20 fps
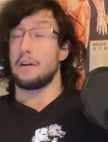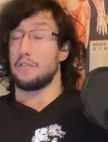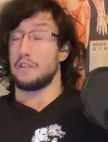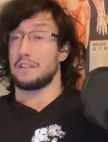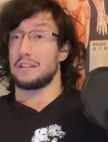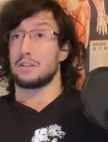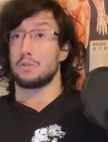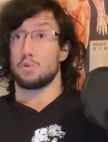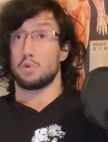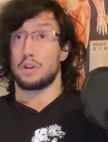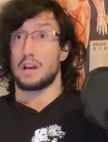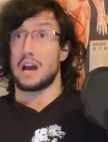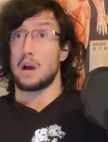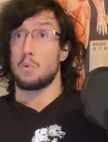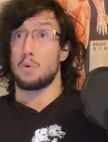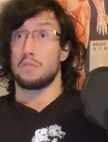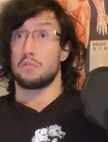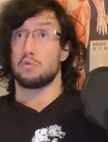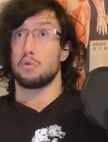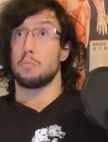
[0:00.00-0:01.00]
I think that the guy
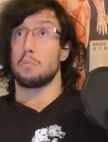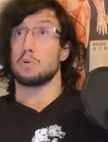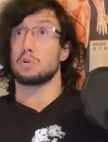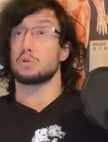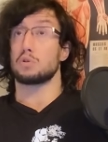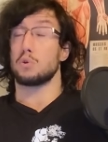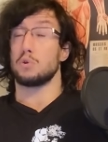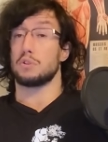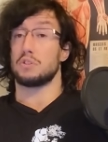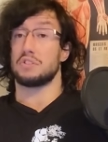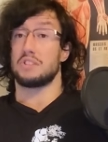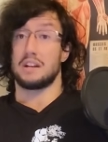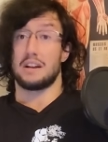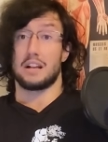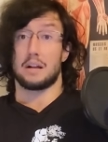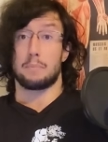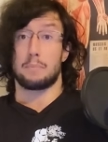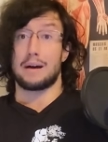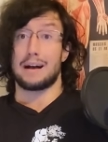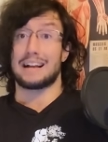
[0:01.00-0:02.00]
with the most
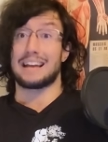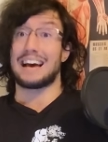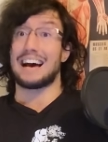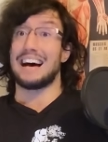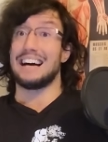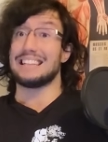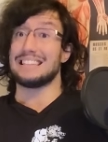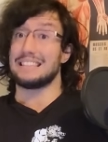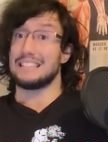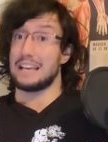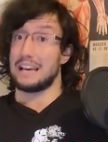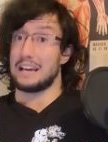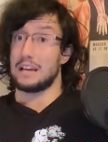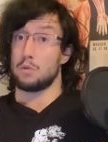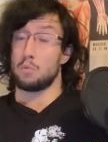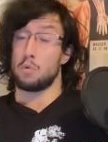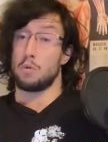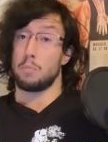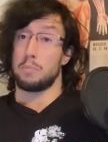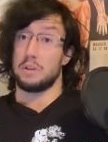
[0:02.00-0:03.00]
aesthetic back at the
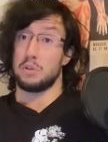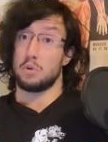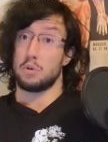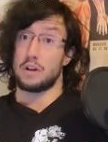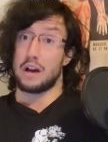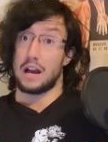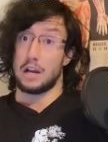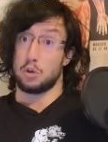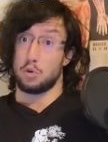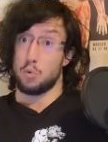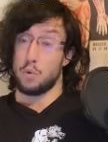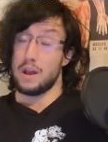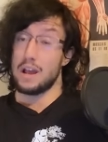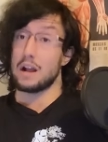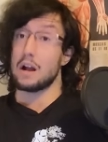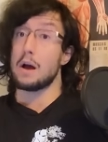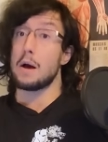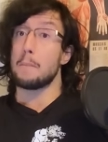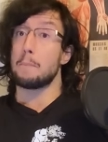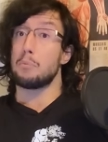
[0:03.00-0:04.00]
end will be the guy
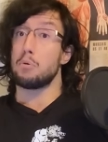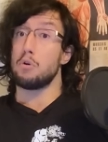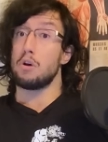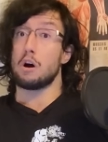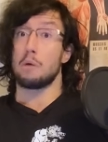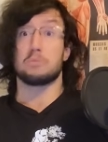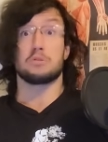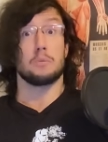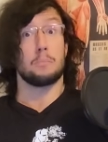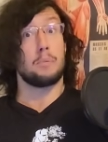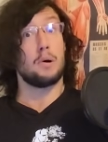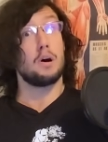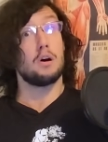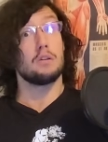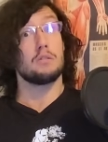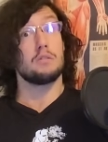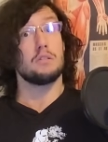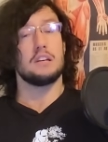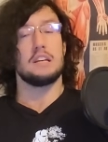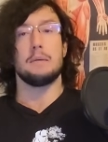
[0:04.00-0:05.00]
doing pull-ups,
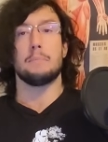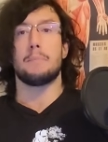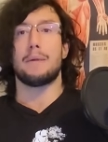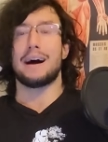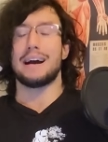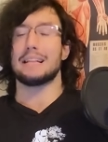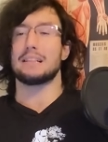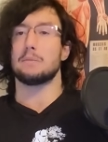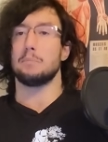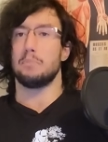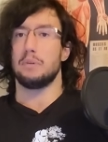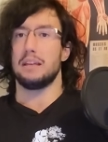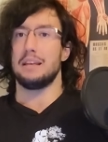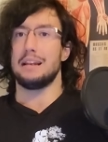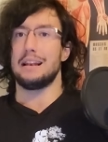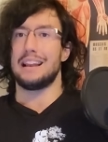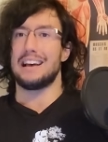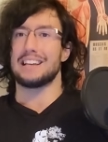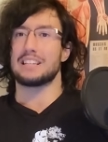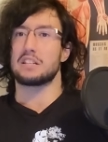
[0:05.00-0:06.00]
but he might be
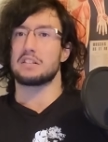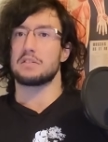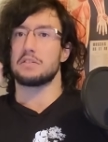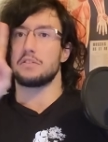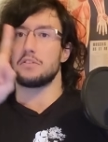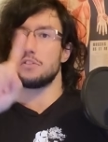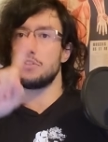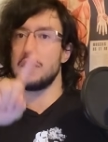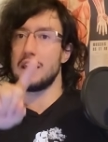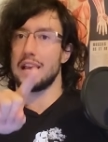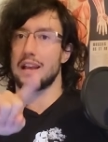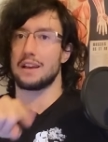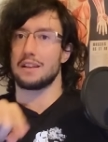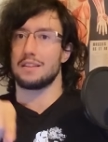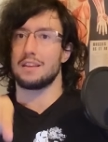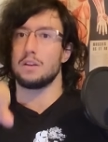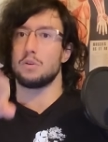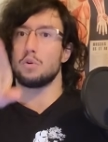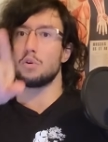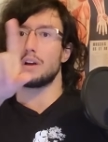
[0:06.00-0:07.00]
less thick
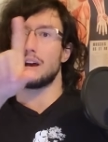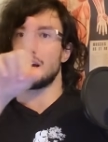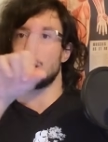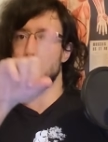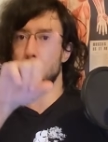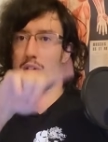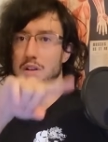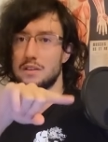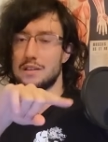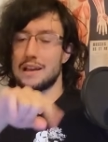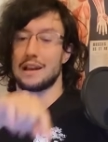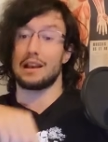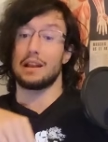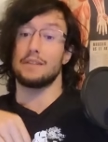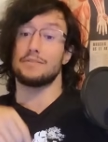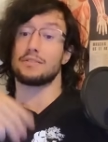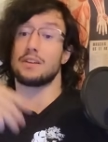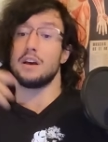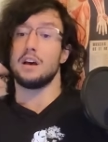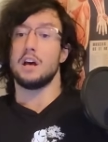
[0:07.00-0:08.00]
than the guy doing
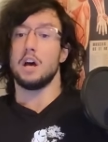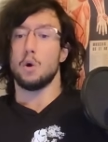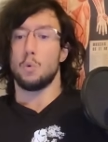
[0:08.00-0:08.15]
deadlift,